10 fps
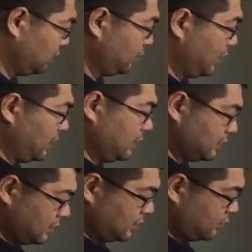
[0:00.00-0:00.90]
you can
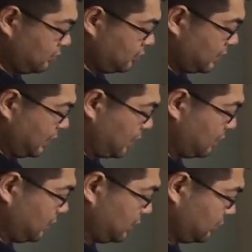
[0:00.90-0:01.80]
easily to do the
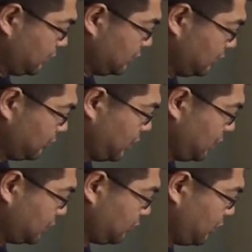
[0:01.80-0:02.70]
calculation, which is 1
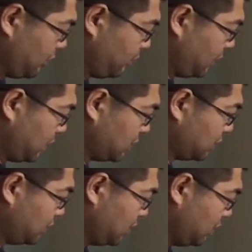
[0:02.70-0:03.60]
squared plus
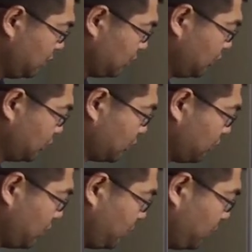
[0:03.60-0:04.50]
2
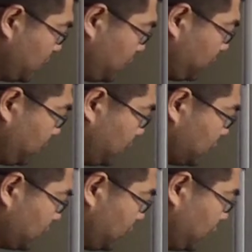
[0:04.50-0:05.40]
squared plus 3
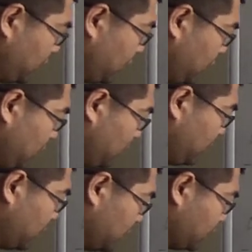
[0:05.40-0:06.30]
squared
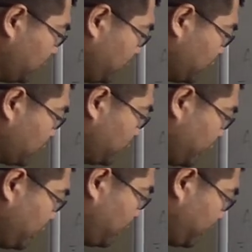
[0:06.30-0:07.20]
plus 4
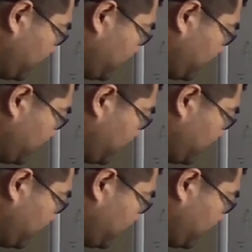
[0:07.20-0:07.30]
squared.